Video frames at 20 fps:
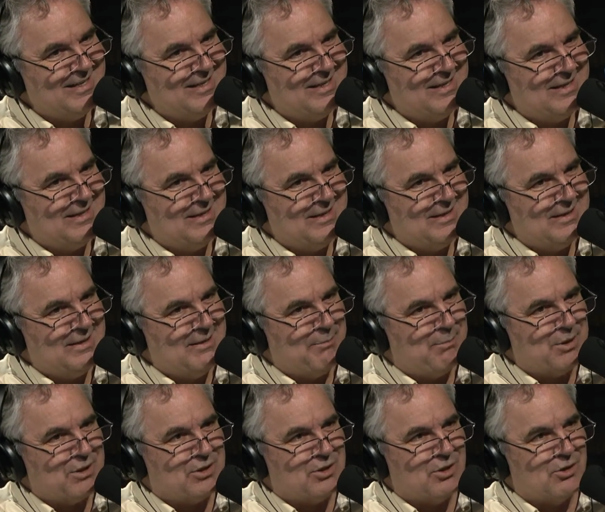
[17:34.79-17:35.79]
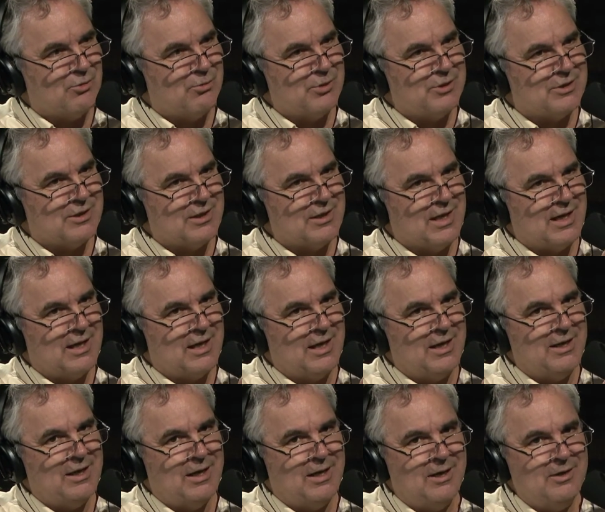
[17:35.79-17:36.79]
Right but there was a, a
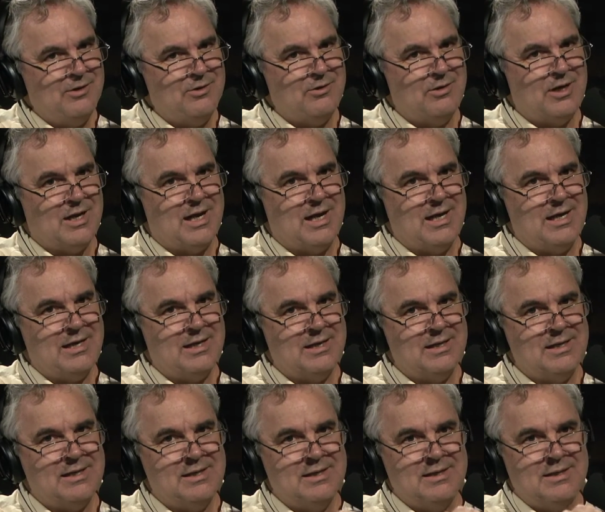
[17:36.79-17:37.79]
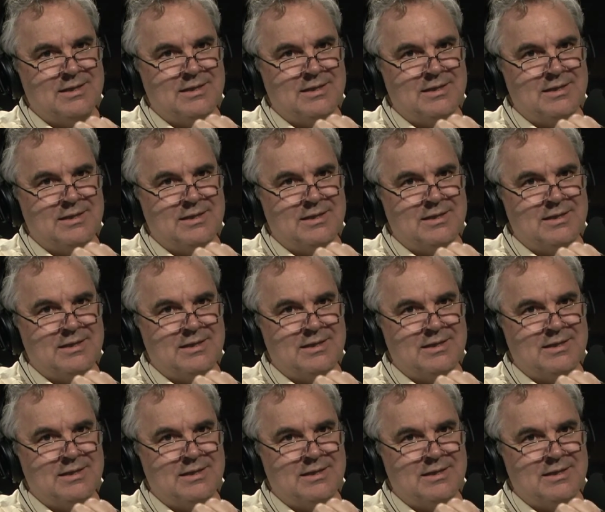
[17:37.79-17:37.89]
an underlying.